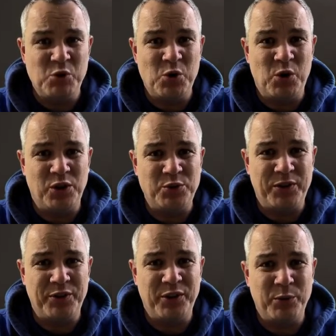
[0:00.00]
Oh, do I
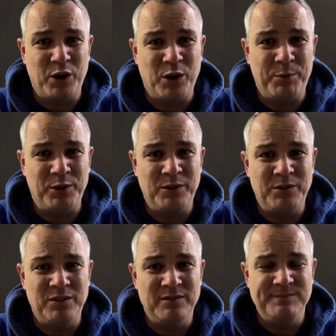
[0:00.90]
throw the water bottle?
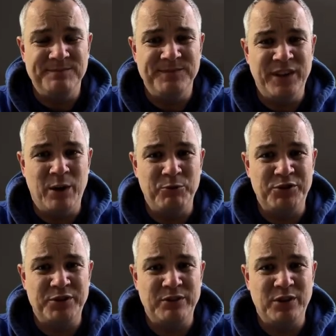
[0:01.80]
No, I'm
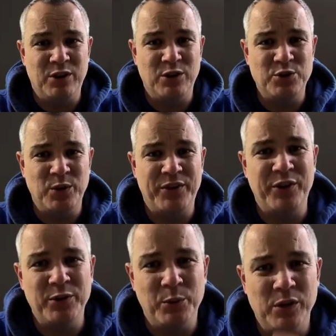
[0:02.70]
just... Oh, do I
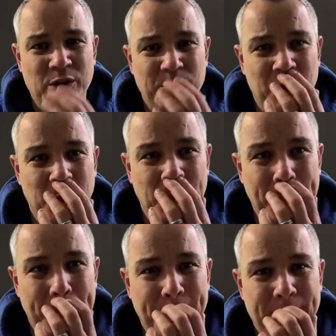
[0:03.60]
throw the water bottle?
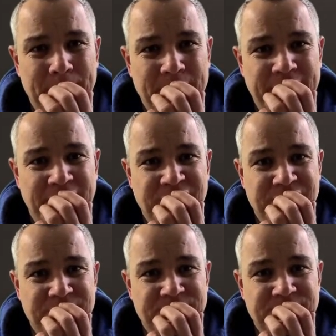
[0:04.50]
Yes.